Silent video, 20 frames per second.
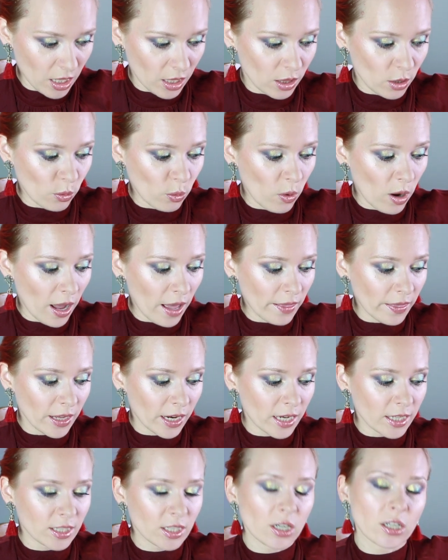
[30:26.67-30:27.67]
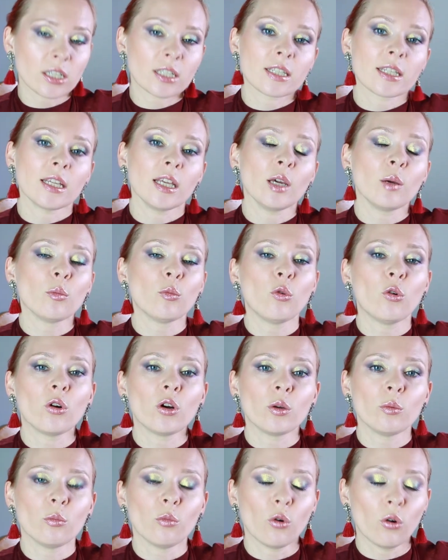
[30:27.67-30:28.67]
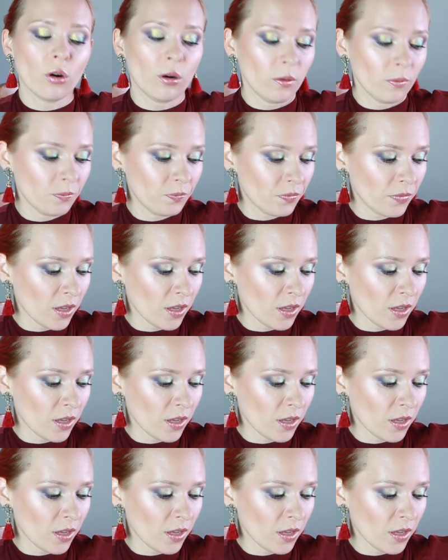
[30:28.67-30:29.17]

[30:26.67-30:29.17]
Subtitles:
the one that I started seeing more and more,